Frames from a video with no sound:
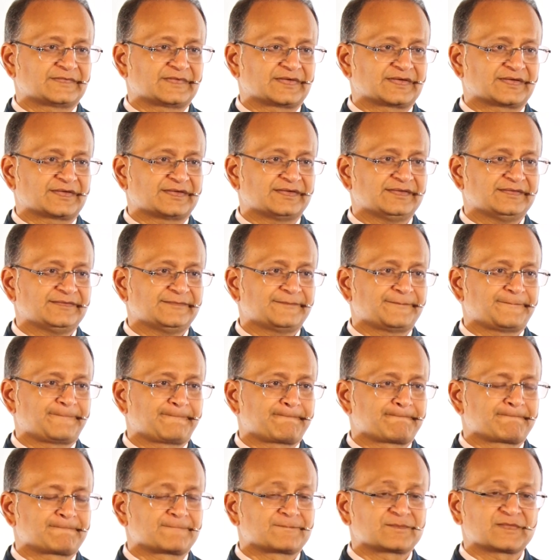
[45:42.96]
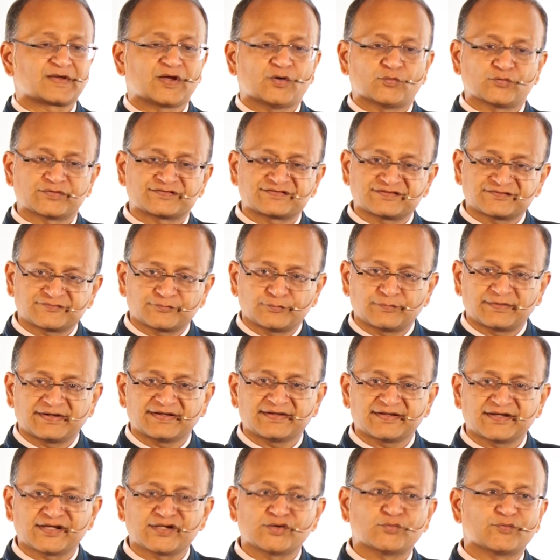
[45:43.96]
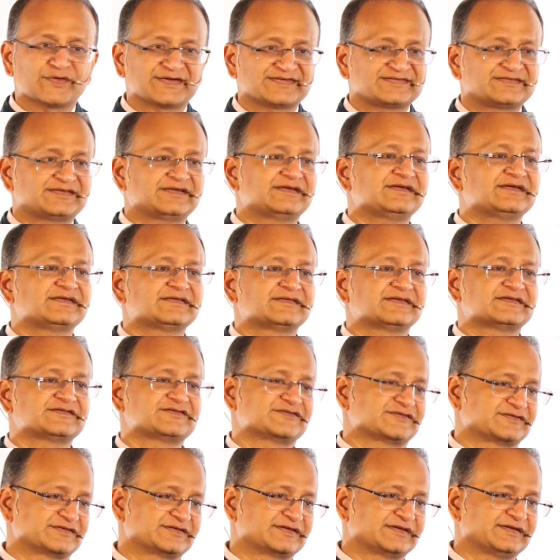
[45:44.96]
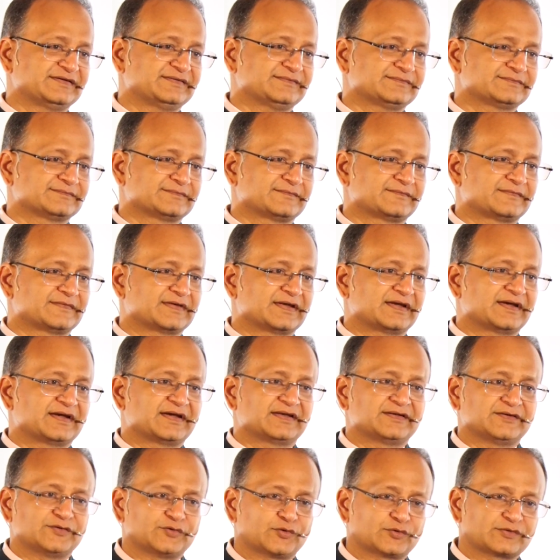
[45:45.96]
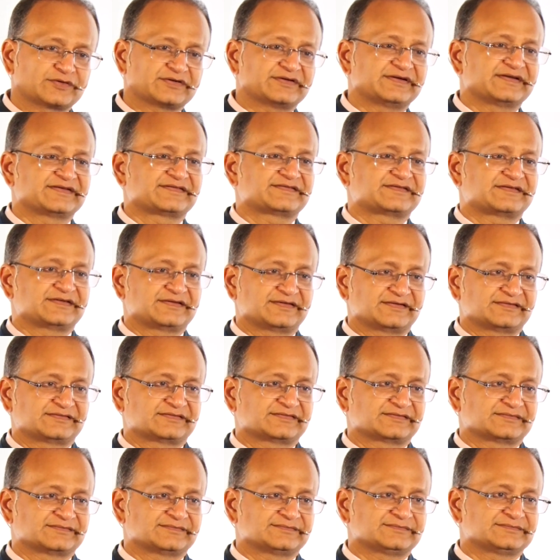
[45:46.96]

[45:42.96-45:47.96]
Okay? Which is why investing is a journey and not a destination.